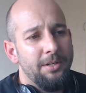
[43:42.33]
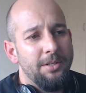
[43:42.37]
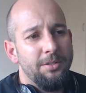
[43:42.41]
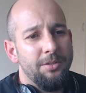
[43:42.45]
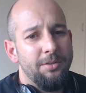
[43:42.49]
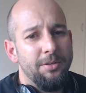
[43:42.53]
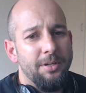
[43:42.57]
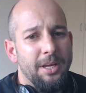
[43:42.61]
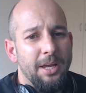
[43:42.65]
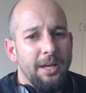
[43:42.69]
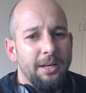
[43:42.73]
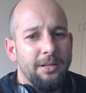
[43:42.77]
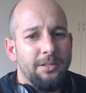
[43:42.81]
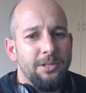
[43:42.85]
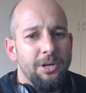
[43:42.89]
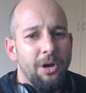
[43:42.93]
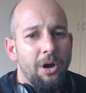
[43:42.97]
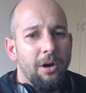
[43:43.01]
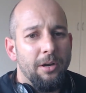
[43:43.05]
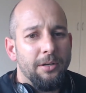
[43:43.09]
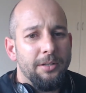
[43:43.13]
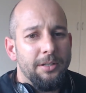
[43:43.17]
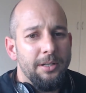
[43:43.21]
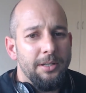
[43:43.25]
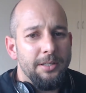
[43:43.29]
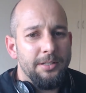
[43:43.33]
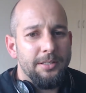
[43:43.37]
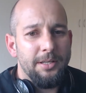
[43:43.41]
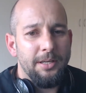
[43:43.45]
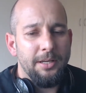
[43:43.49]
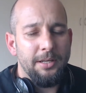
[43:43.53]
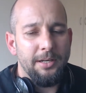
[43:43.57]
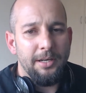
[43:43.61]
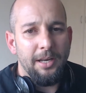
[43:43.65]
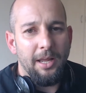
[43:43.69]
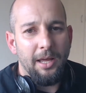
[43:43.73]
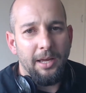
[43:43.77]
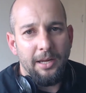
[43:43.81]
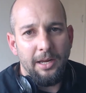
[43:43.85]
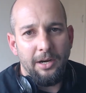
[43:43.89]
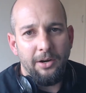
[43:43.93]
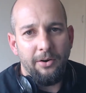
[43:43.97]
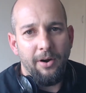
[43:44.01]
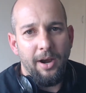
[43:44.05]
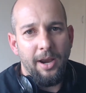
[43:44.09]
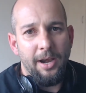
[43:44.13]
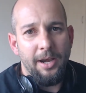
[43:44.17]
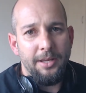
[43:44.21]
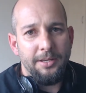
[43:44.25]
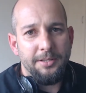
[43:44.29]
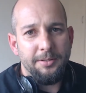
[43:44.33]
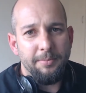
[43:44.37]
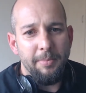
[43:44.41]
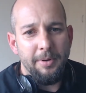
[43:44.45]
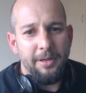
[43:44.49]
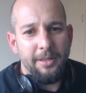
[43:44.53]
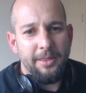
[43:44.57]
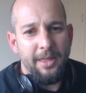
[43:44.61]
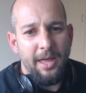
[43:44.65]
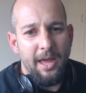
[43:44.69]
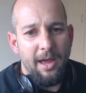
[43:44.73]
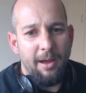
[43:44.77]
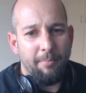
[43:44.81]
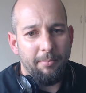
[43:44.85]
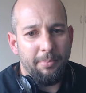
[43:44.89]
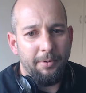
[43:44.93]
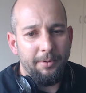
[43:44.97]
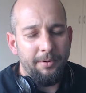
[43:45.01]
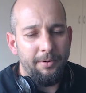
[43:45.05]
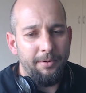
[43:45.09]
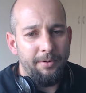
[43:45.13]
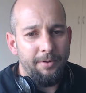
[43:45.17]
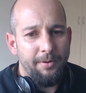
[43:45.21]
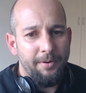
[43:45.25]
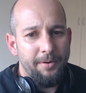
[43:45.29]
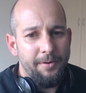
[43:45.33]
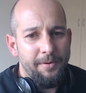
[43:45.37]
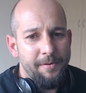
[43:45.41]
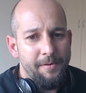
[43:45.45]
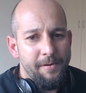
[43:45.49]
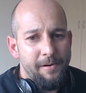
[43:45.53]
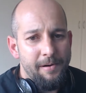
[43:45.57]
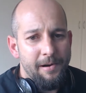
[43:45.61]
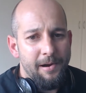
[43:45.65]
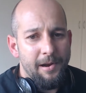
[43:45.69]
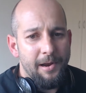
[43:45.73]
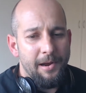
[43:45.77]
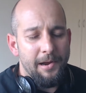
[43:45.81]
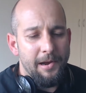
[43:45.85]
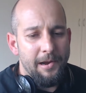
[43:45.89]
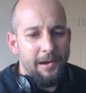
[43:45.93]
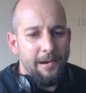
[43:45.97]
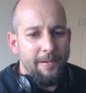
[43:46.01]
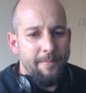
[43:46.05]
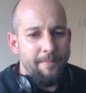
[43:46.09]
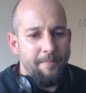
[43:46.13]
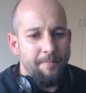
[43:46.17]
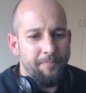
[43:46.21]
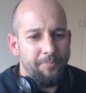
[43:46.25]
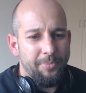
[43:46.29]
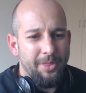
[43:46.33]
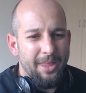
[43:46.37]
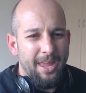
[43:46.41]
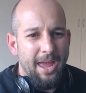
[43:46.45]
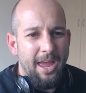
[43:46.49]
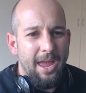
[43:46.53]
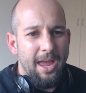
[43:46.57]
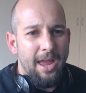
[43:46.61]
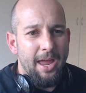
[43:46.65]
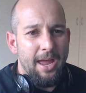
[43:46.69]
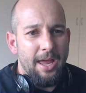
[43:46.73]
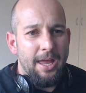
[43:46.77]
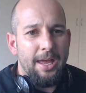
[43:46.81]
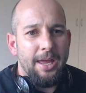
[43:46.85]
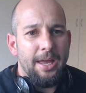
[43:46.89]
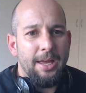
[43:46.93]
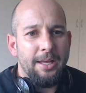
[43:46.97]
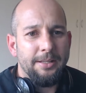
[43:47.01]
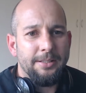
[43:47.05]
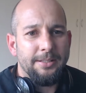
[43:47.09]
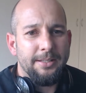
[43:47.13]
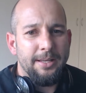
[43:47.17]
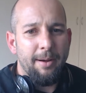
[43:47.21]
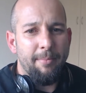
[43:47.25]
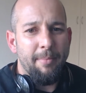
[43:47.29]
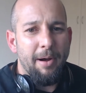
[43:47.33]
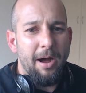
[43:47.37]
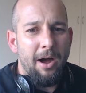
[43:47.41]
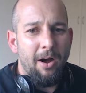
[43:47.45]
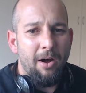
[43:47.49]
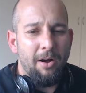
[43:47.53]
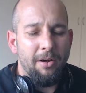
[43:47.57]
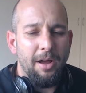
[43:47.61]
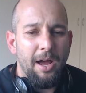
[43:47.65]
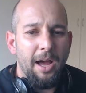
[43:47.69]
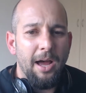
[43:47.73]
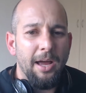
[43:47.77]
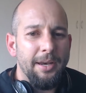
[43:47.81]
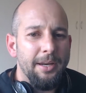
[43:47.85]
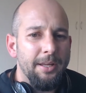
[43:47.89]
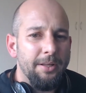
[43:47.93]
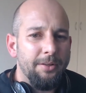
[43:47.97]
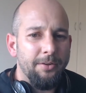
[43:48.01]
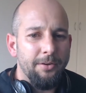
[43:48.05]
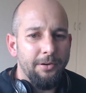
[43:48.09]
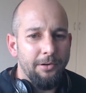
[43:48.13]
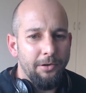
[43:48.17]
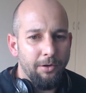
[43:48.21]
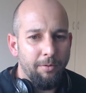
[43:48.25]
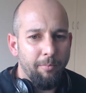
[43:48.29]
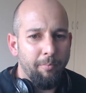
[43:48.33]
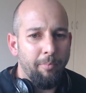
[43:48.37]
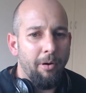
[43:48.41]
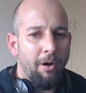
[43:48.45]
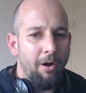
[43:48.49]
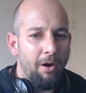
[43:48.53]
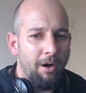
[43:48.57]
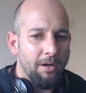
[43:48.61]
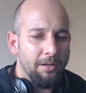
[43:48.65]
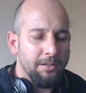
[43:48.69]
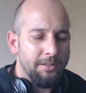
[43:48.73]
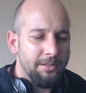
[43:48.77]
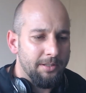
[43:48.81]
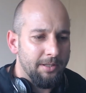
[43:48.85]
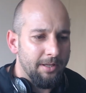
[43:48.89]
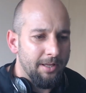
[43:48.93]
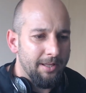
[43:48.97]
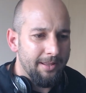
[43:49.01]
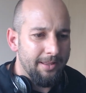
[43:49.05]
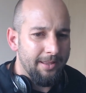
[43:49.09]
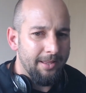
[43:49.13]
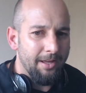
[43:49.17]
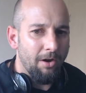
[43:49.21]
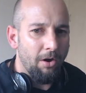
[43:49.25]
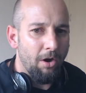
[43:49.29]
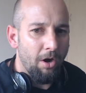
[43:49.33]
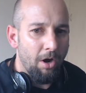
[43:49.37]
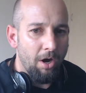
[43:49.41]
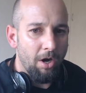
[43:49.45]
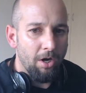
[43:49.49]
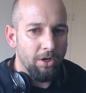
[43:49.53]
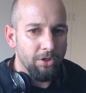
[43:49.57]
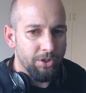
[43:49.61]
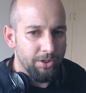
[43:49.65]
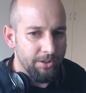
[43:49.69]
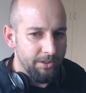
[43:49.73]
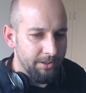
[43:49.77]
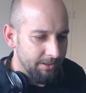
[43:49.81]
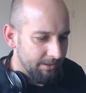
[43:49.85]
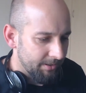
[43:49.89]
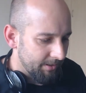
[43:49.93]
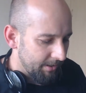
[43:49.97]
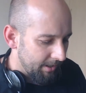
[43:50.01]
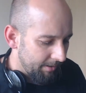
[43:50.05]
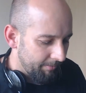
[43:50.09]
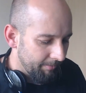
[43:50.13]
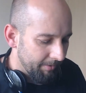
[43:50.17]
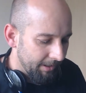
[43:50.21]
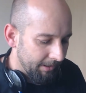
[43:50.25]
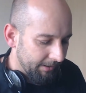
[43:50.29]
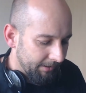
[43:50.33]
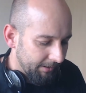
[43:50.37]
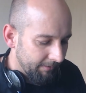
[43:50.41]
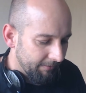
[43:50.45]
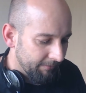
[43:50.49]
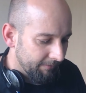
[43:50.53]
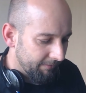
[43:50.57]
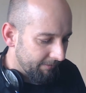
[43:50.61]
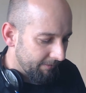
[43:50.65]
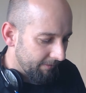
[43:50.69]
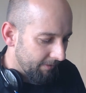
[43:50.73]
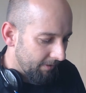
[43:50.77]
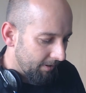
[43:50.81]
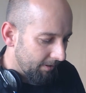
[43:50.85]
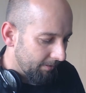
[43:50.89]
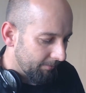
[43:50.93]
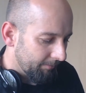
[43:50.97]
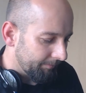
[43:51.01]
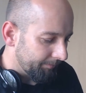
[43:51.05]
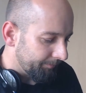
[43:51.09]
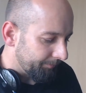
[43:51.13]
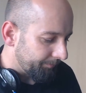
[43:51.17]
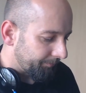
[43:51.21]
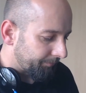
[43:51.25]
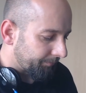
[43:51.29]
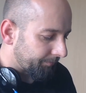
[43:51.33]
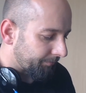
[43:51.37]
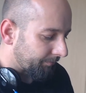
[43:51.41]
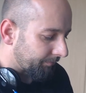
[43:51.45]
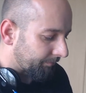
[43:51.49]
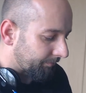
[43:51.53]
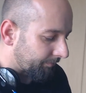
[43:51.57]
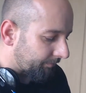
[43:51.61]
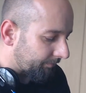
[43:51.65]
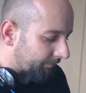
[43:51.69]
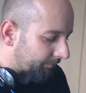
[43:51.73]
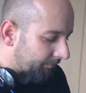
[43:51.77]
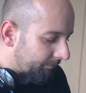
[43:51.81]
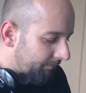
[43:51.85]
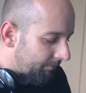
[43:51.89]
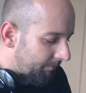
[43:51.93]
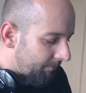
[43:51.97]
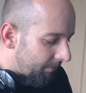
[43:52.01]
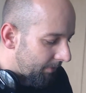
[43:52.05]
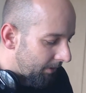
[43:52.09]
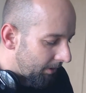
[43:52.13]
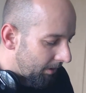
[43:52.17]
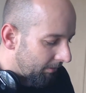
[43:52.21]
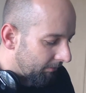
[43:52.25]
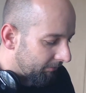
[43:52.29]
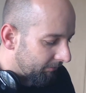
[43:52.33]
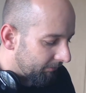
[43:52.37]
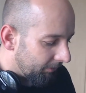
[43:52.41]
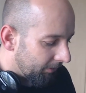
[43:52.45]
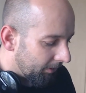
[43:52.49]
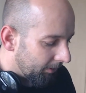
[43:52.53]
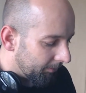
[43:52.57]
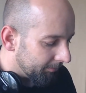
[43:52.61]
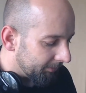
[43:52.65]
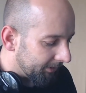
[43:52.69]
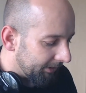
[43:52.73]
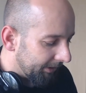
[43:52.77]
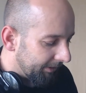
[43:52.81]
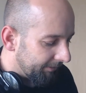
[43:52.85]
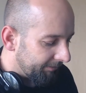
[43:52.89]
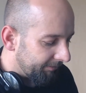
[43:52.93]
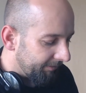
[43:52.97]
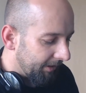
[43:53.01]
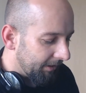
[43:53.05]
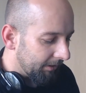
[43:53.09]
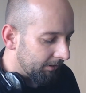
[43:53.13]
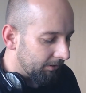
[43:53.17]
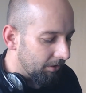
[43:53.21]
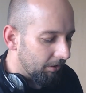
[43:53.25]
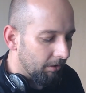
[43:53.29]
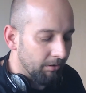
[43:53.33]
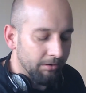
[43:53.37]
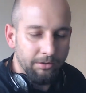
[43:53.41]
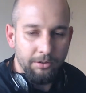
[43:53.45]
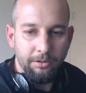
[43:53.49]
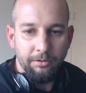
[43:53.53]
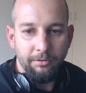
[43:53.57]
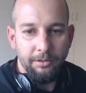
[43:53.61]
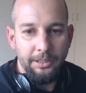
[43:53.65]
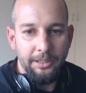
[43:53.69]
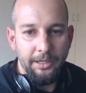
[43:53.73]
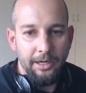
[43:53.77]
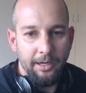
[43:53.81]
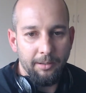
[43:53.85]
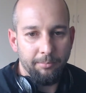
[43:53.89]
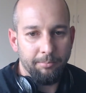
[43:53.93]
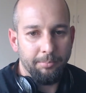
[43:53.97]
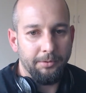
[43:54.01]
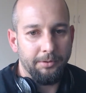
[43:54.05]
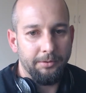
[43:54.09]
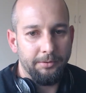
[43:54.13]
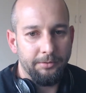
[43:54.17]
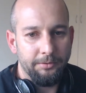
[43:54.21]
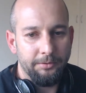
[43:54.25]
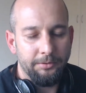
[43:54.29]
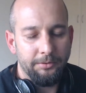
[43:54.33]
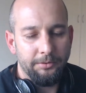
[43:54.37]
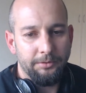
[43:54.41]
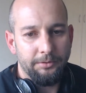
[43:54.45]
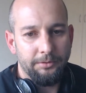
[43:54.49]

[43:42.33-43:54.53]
to get tartness in like a Granny Smith apple. And somehow I need to look past the harshness that I'm getting from TFA Tart Green Apple.